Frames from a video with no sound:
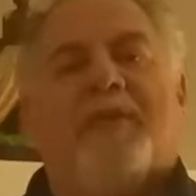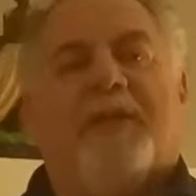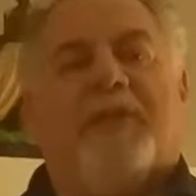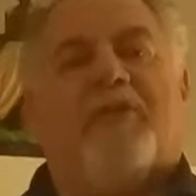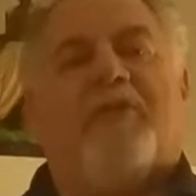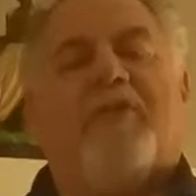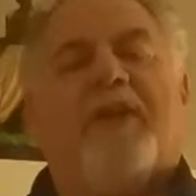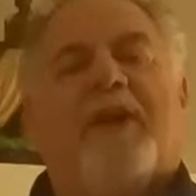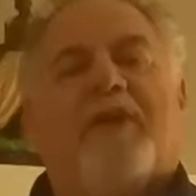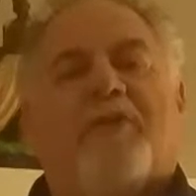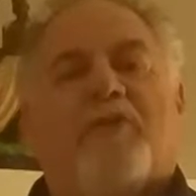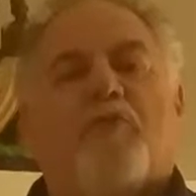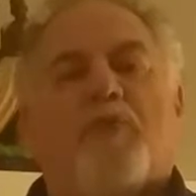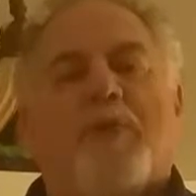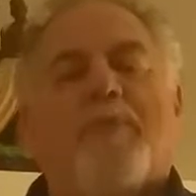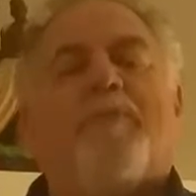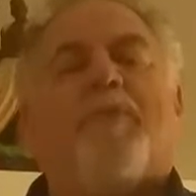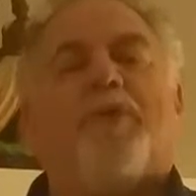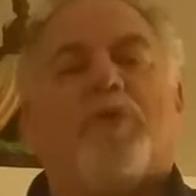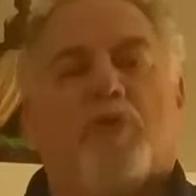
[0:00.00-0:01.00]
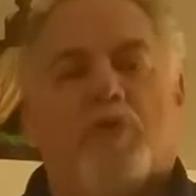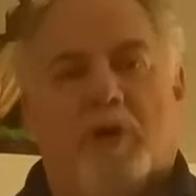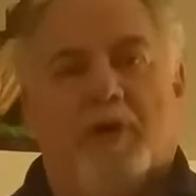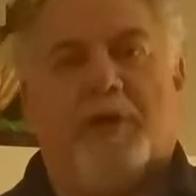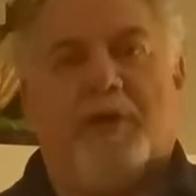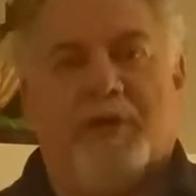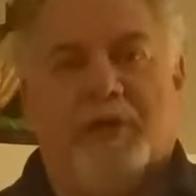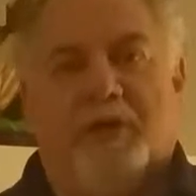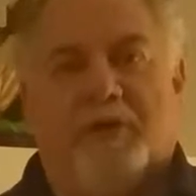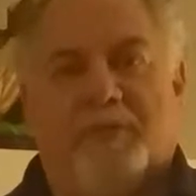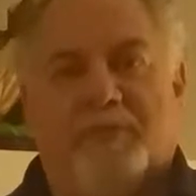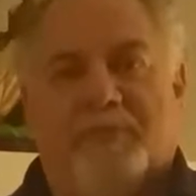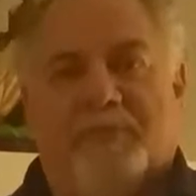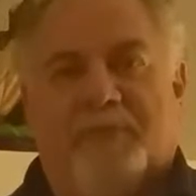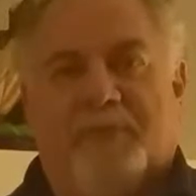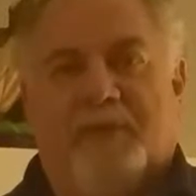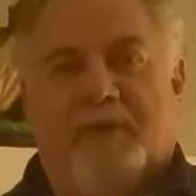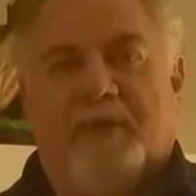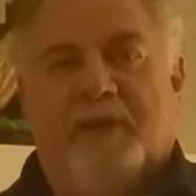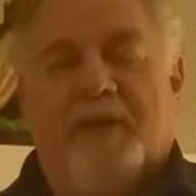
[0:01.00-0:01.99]
that says we belong here.
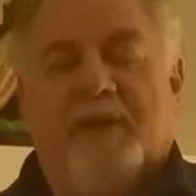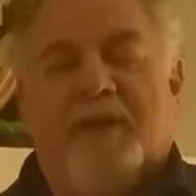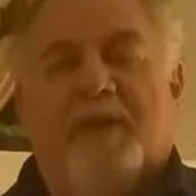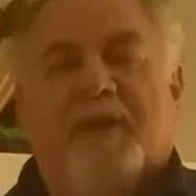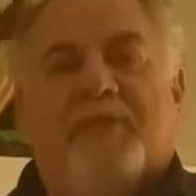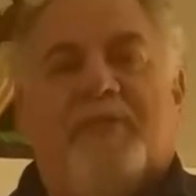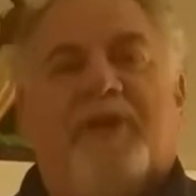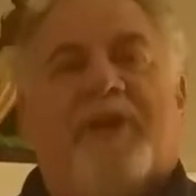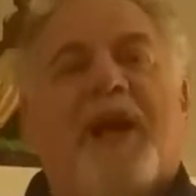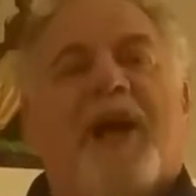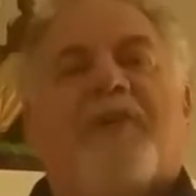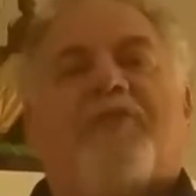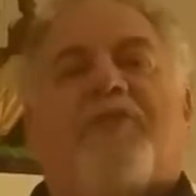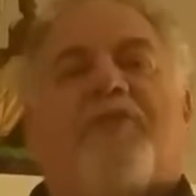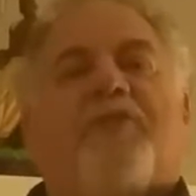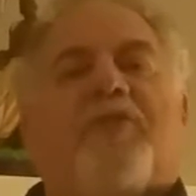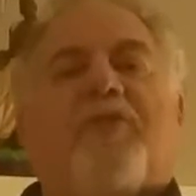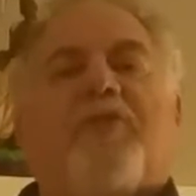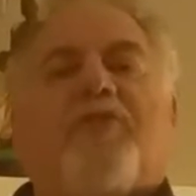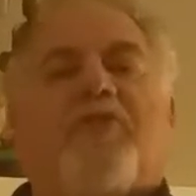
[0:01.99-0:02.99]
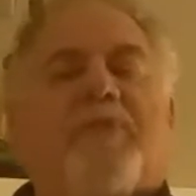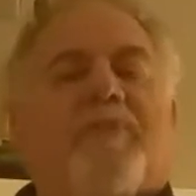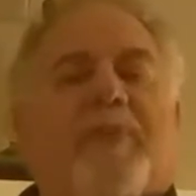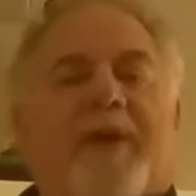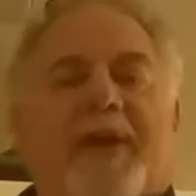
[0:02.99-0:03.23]
The Constitution,